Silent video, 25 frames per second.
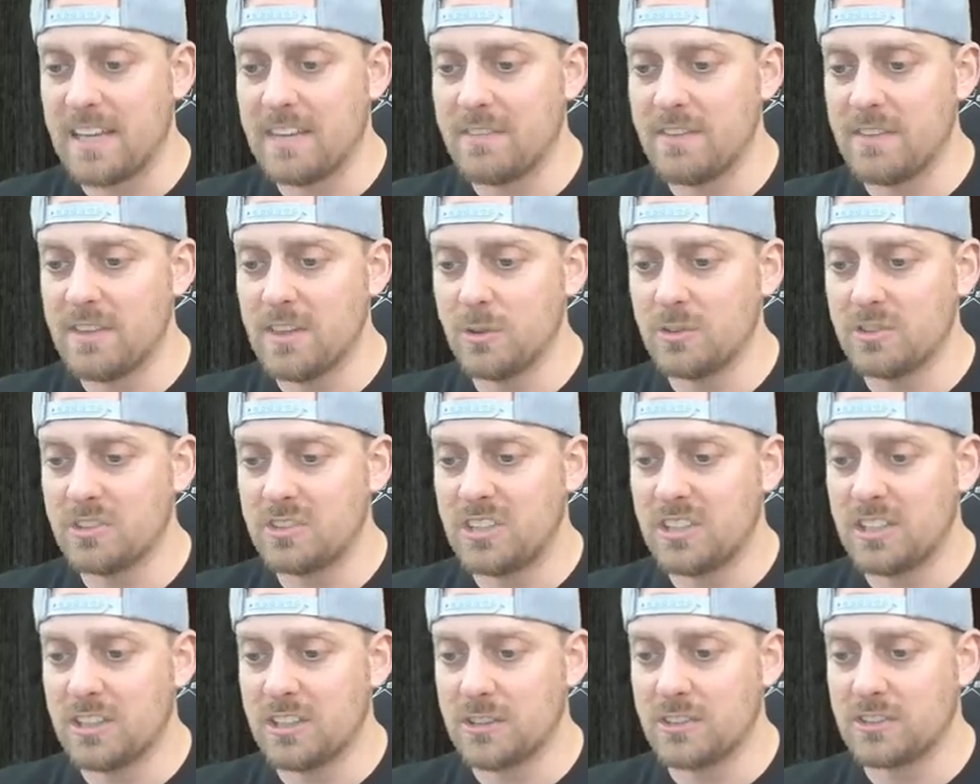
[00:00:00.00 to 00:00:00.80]
Even those
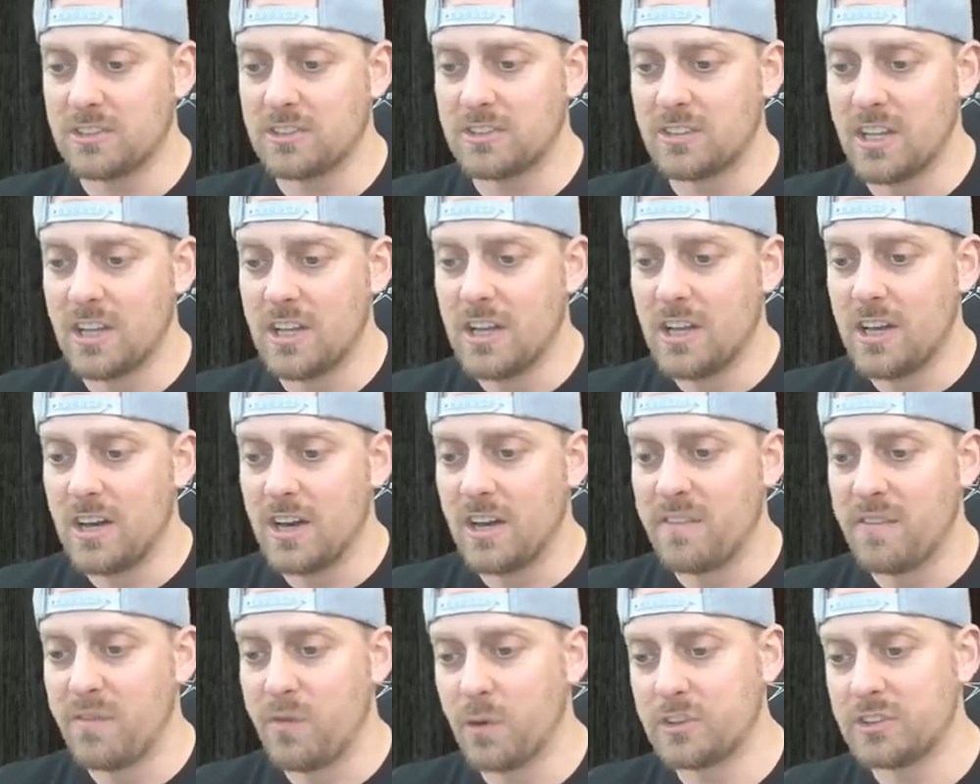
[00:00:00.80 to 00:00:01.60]
healers,
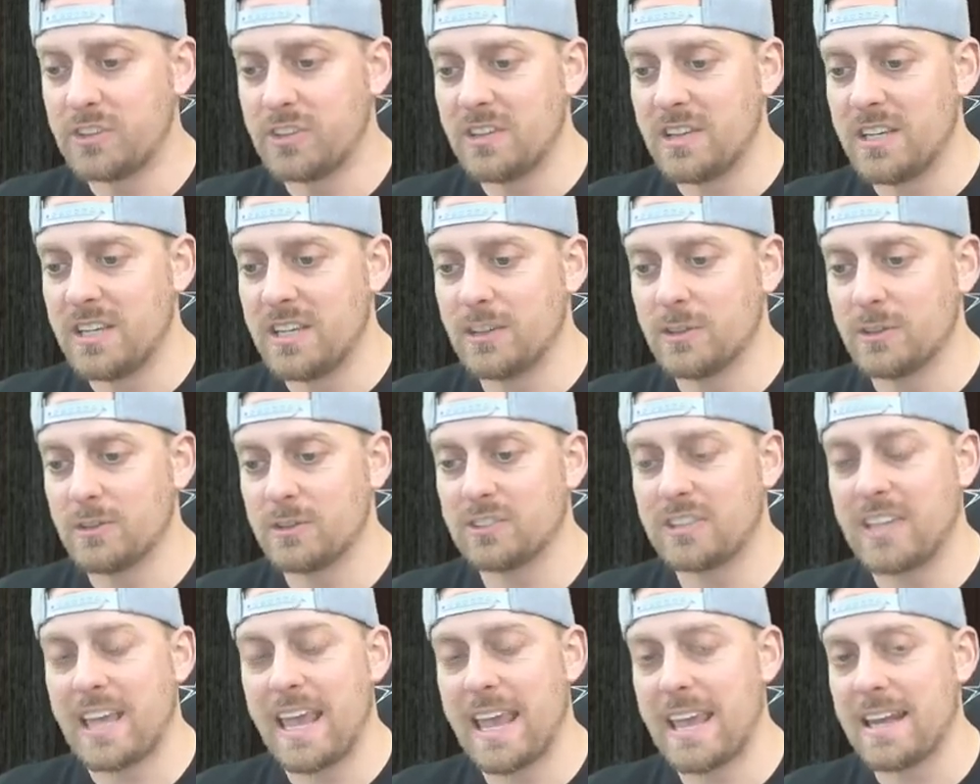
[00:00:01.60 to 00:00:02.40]
unfortunately the
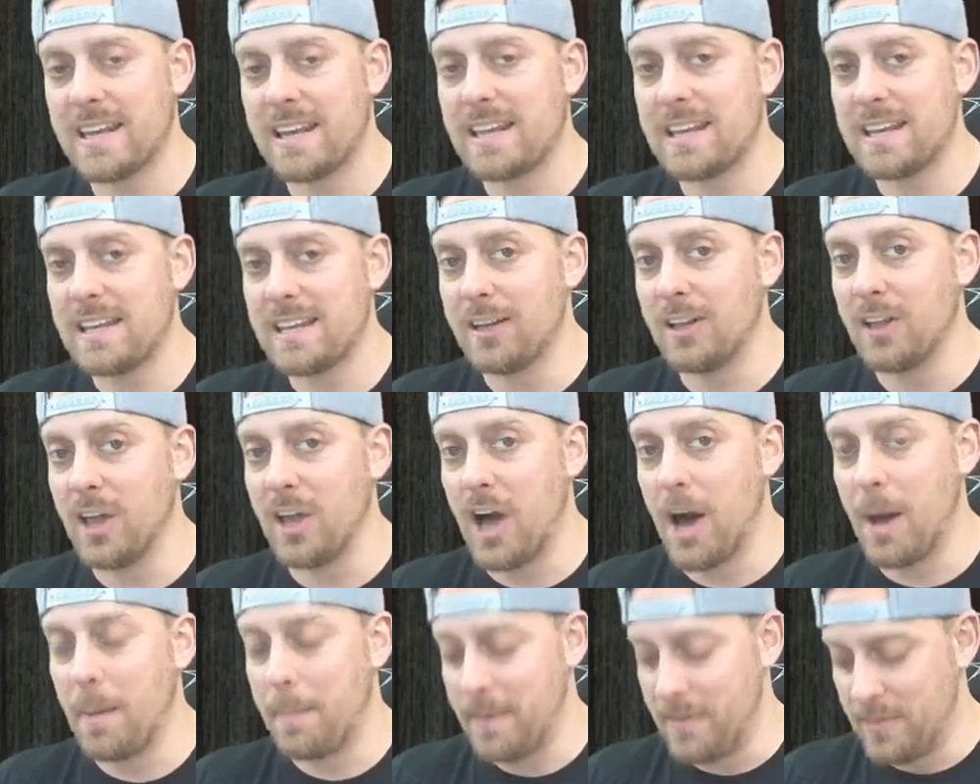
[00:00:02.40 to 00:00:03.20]
healers can't heal
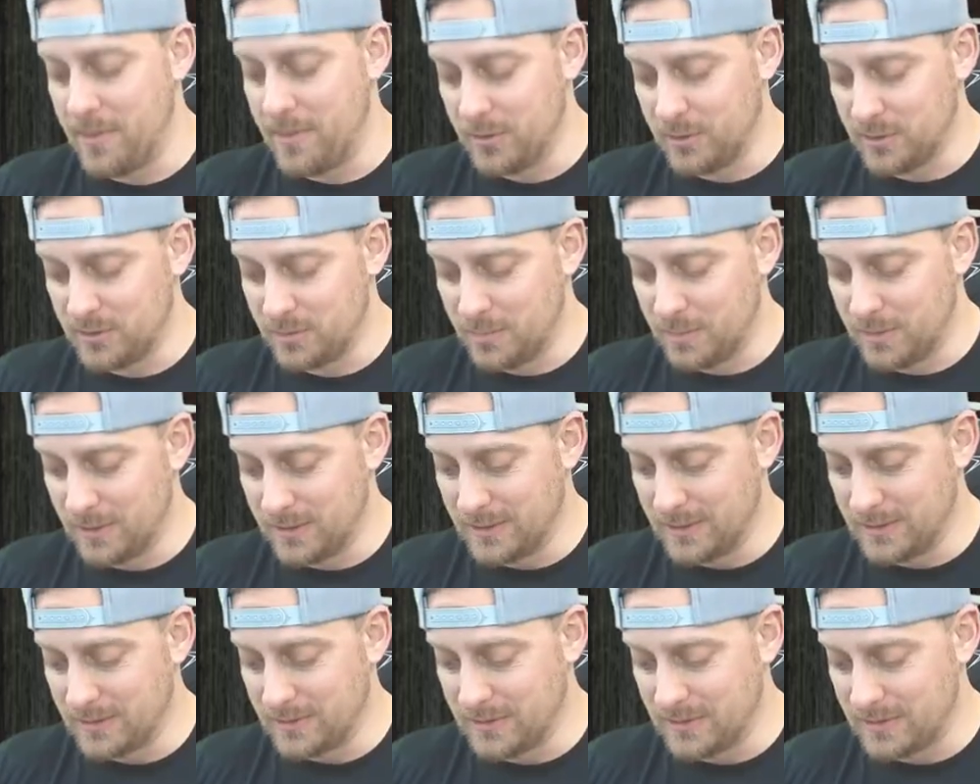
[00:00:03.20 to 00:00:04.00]
up those
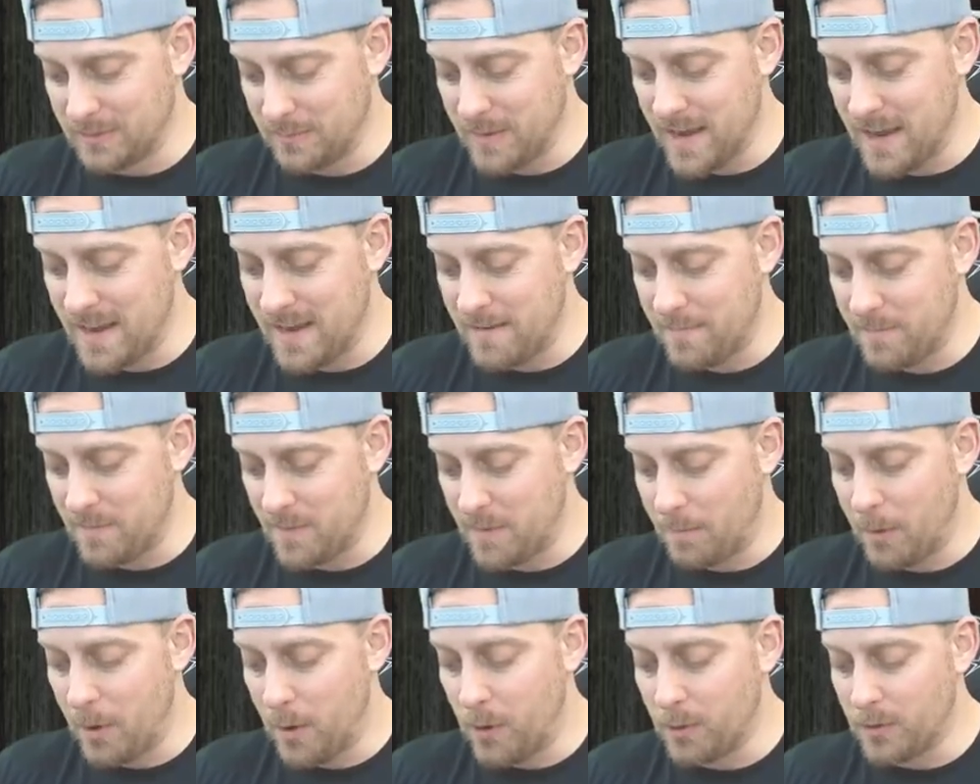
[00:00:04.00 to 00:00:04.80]
balloons, but
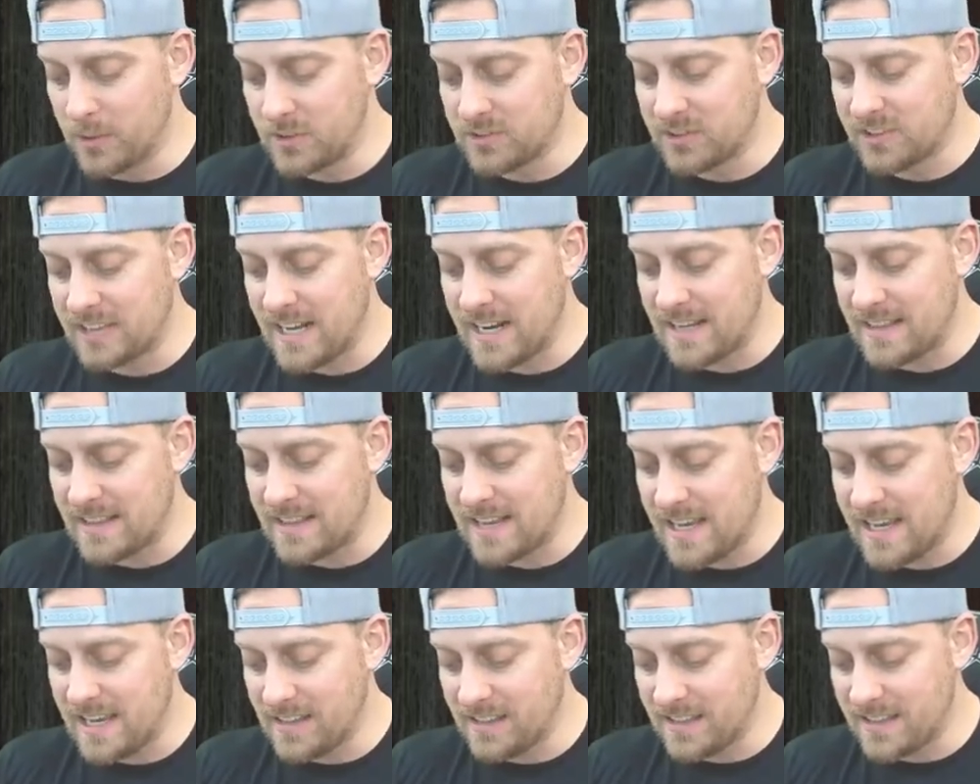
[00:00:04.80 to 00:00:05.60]
the bowlers are getting
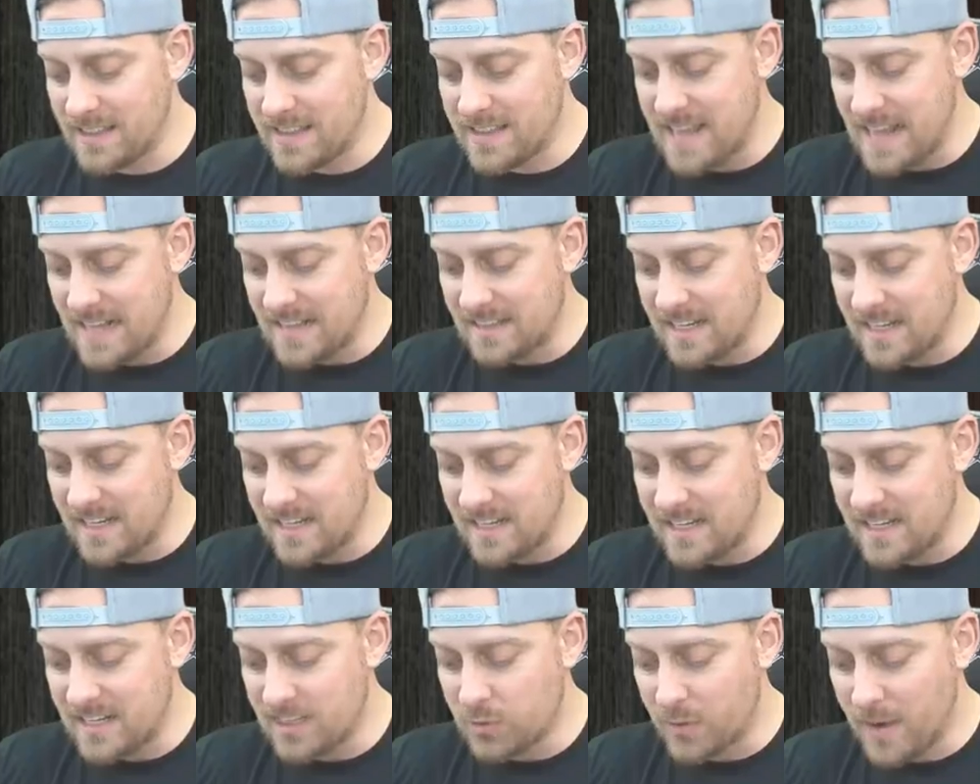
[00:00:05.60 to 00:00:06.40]
the healing that they
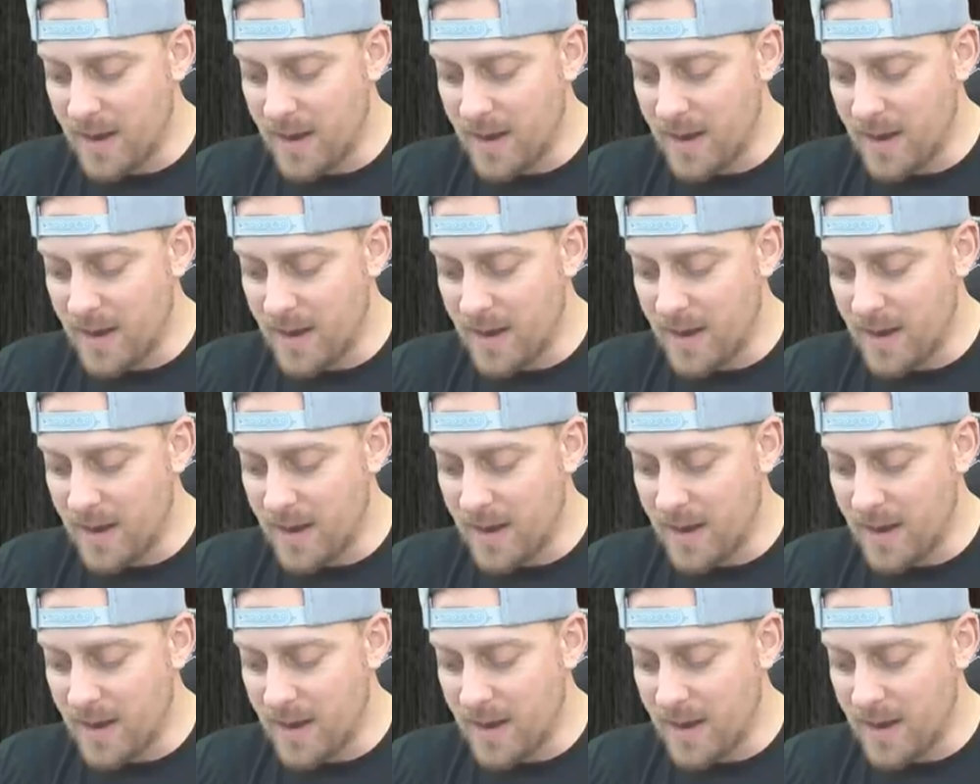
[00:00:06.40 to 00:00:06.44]
need.